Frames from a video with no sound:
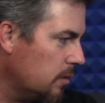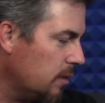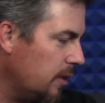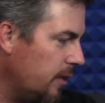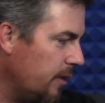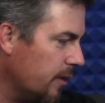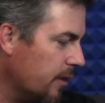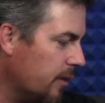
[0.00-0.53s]

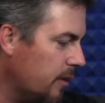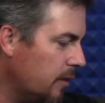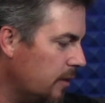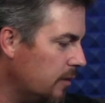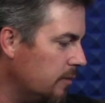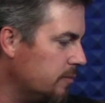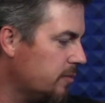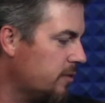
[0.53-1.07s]
it
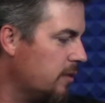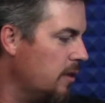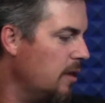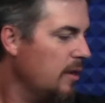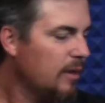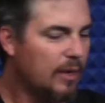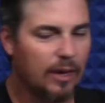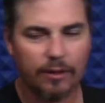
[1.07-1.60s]

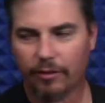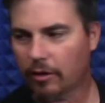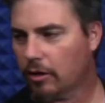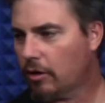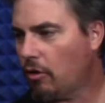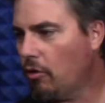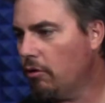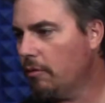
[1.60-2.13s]
comes. Now the
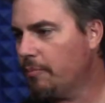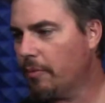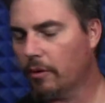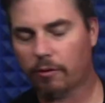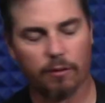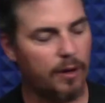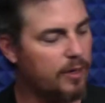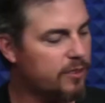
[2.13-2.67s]
chord
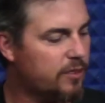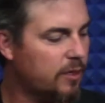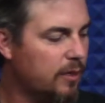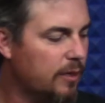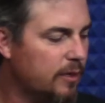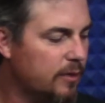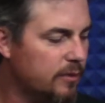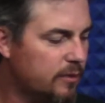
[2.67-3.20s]
progression
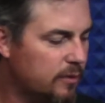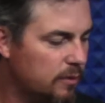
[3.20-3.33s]
is...